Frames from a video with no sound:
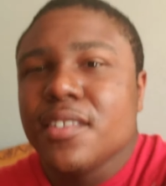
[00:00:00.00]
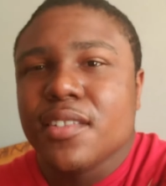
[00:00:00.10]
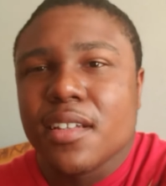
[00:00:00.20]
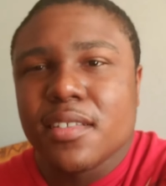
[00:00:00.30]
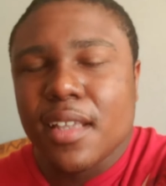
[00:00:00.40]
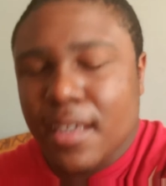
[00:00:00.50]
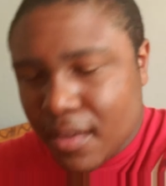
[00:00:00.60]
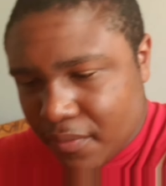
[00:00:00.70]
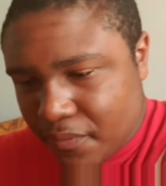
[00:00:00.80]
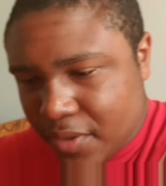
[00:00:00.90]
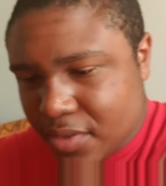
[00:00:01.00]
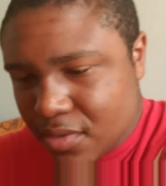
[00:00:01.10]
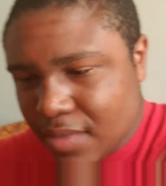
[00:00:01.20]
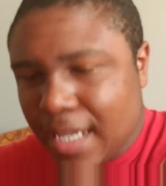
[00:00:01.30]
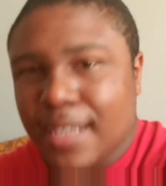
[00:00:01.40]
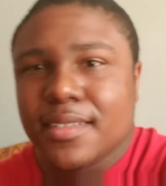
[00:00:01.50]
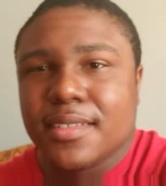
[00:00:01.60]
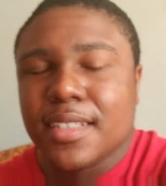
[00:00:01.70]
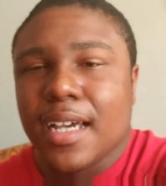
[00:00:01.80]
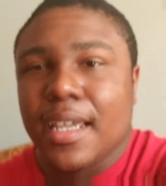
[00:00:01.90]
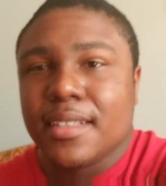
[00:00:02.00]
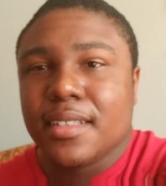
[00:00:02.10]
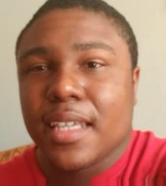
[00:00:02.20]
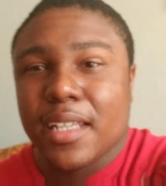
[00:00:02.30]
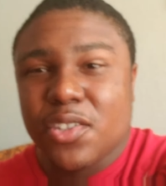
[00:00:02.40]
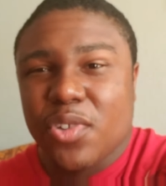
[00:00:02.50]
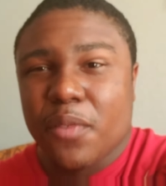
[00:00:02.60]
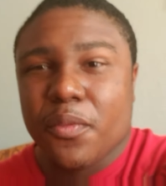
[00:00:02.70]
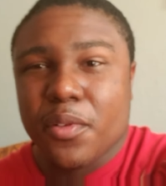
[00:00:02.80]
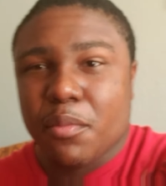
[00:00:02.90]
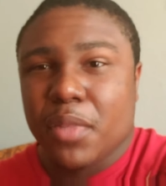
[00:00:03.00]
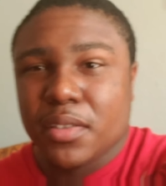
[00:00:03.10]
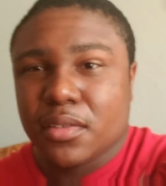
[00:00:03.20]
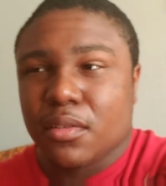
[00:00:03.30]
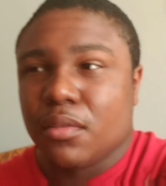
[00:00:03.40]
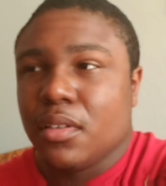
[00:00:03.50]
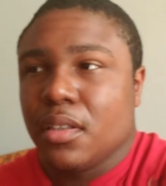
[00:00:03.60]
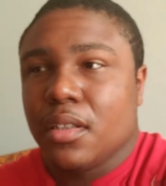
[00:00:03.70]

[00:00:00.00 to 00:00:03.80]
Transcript: Just like physical exercise can strengthen your muscle,